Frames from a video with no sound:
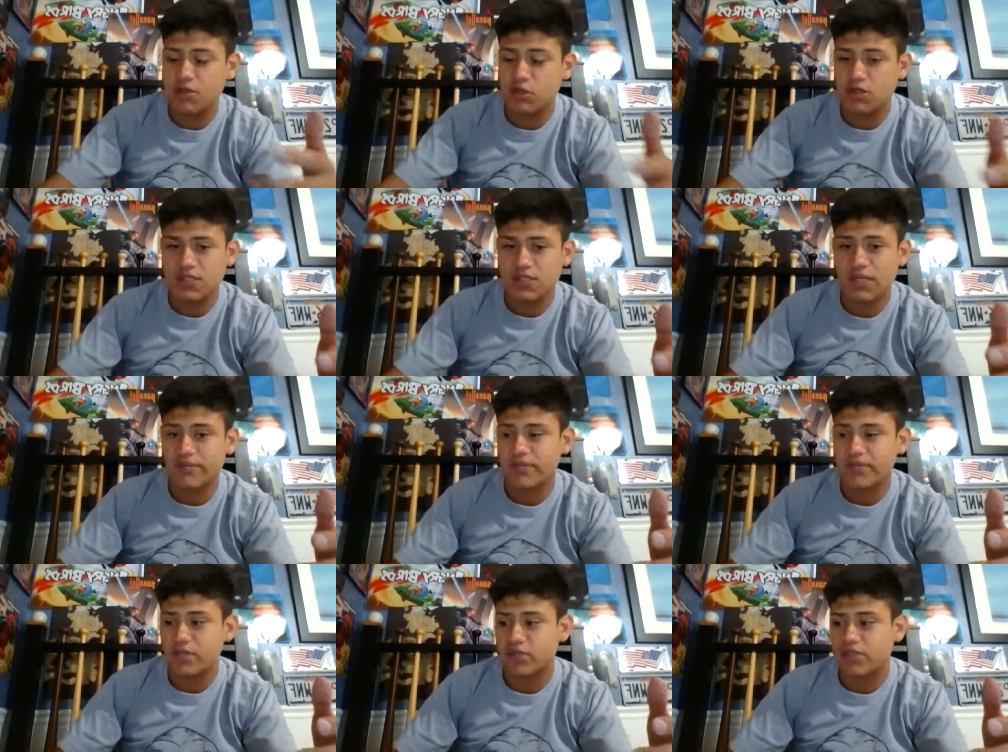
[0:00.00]
or
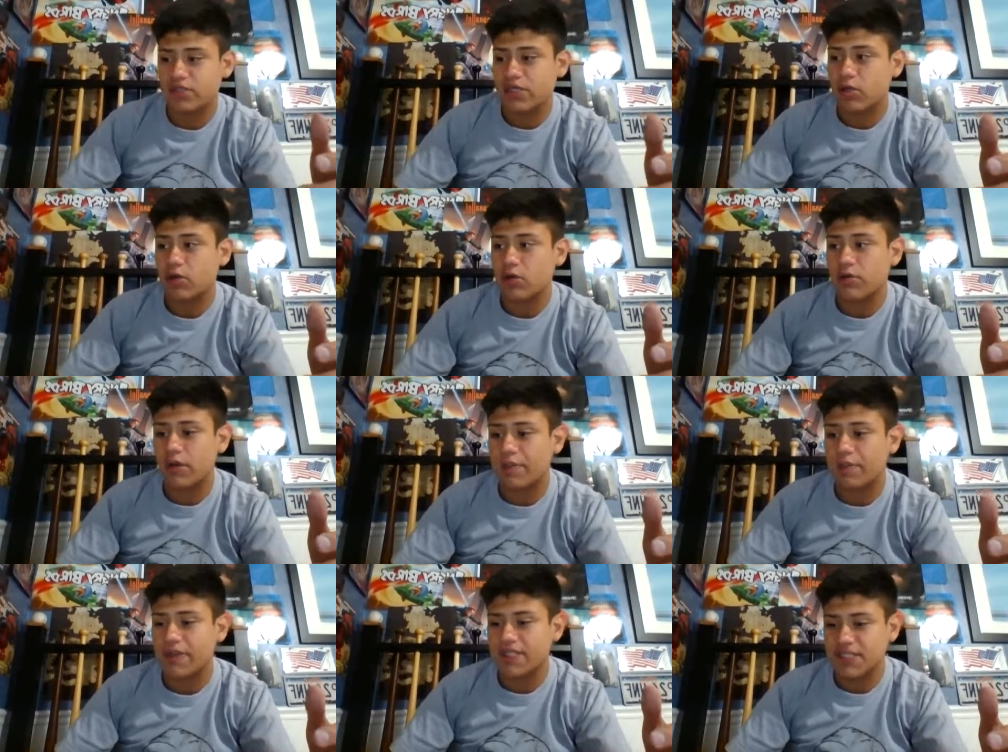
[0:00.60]
attempting to
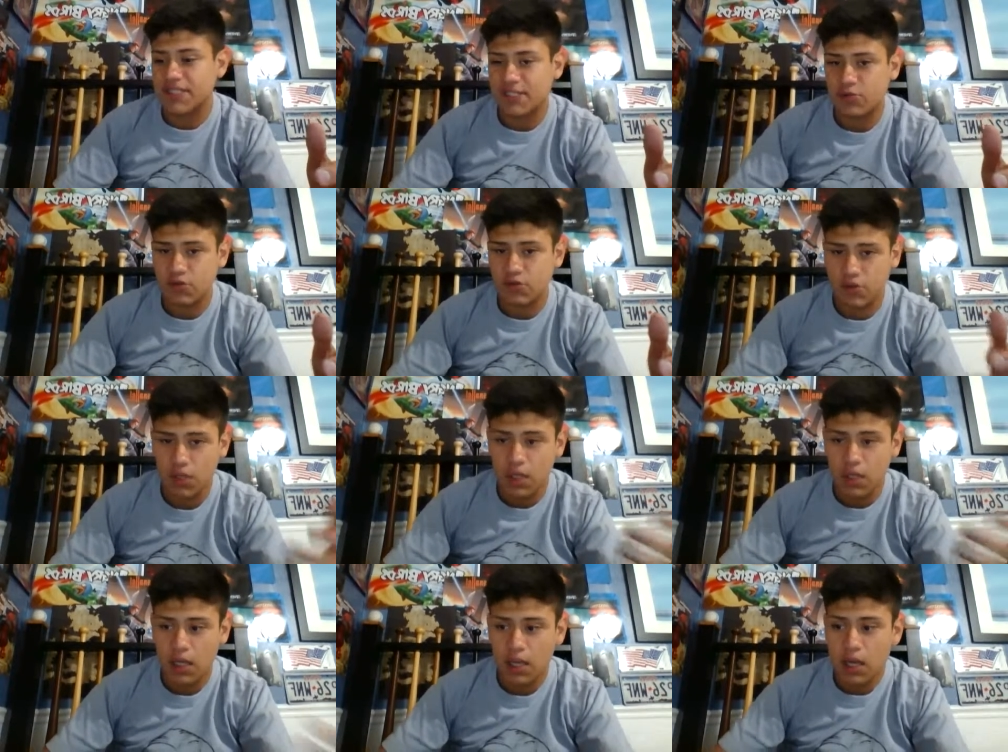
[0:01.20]
kill Betsy
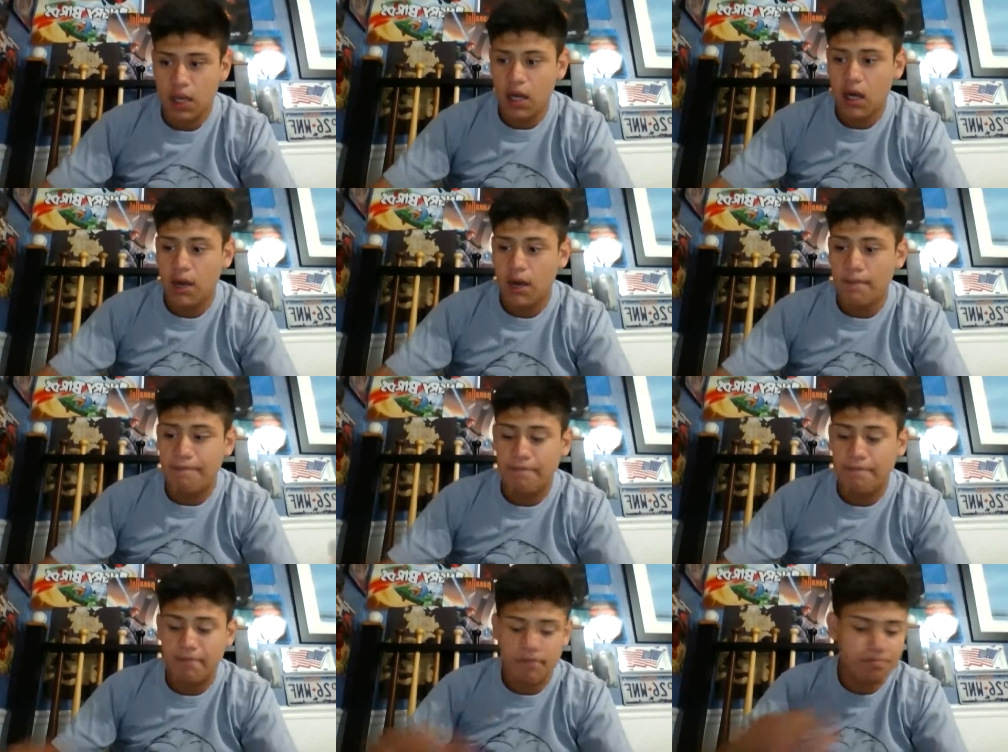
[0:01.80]

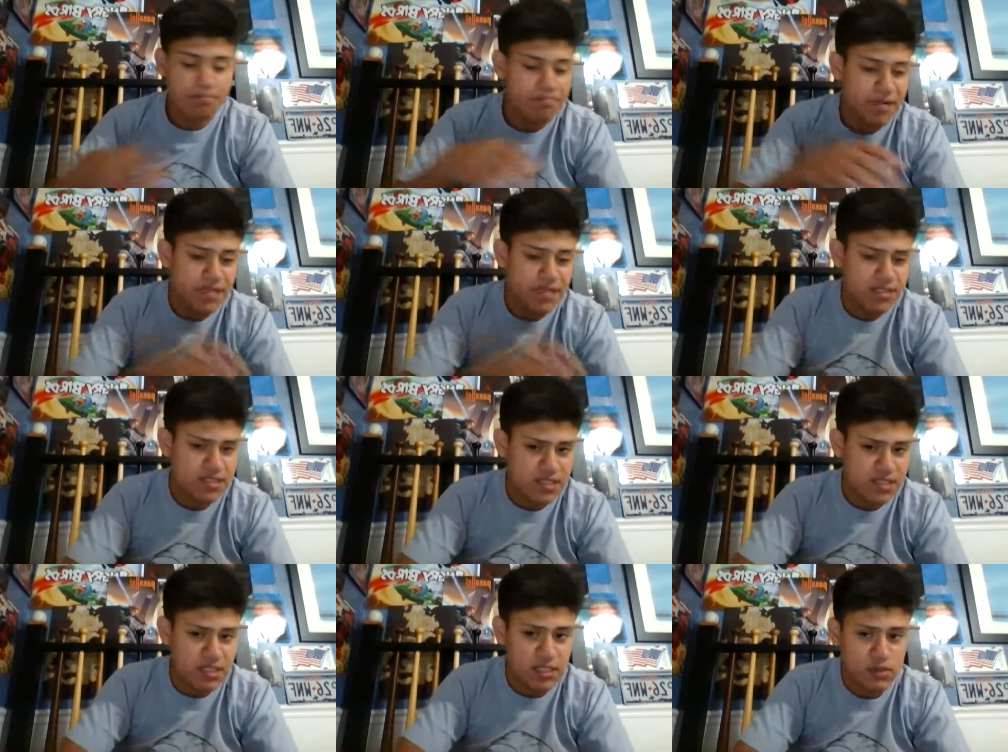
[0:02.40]
um,
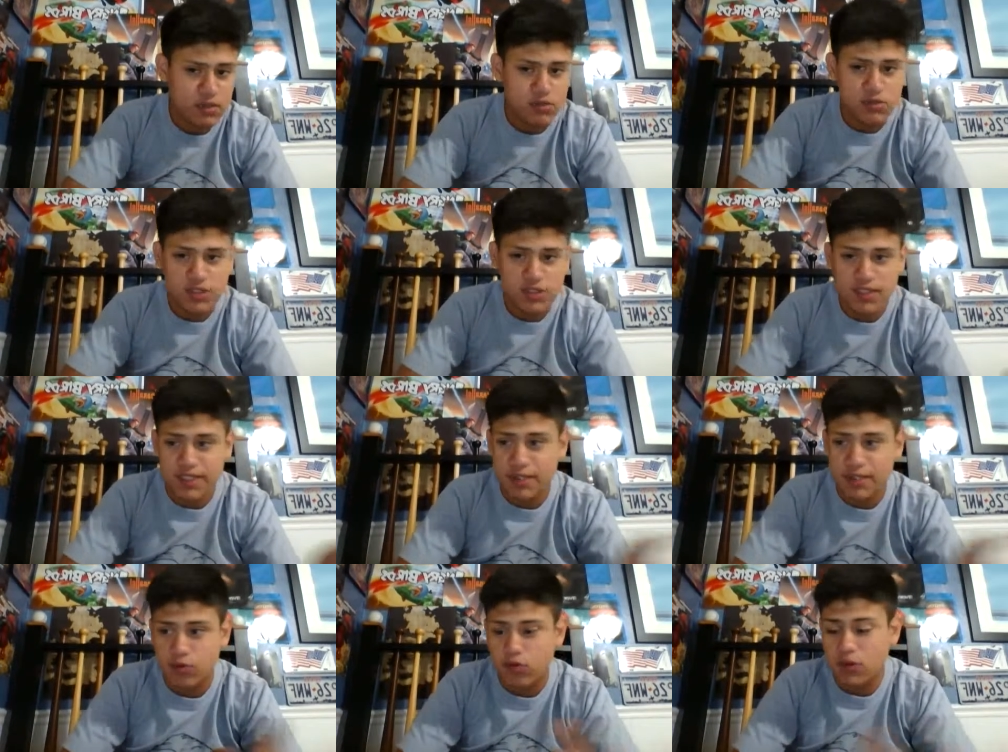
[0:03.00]
Betsy
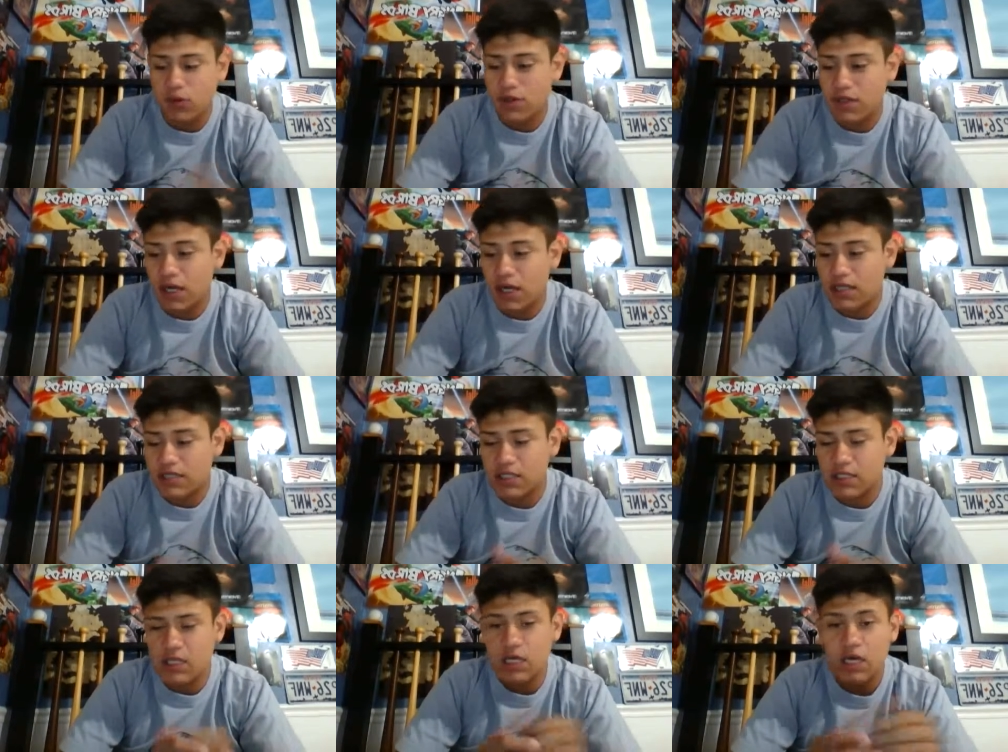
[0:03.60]
Houdini and
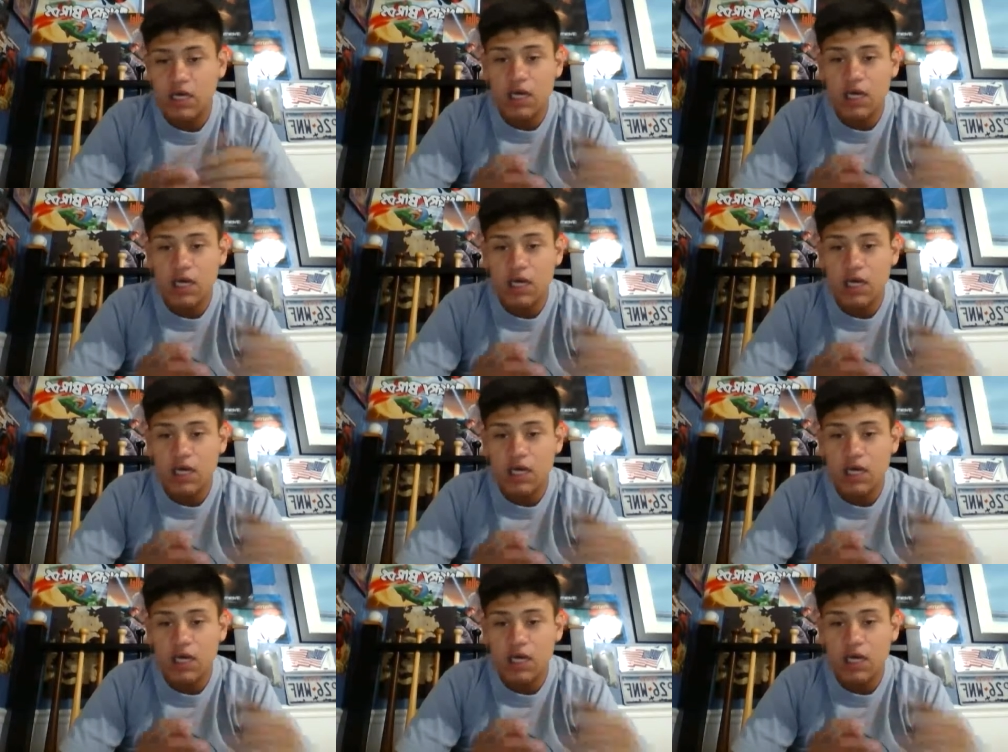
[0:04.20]
whatnot.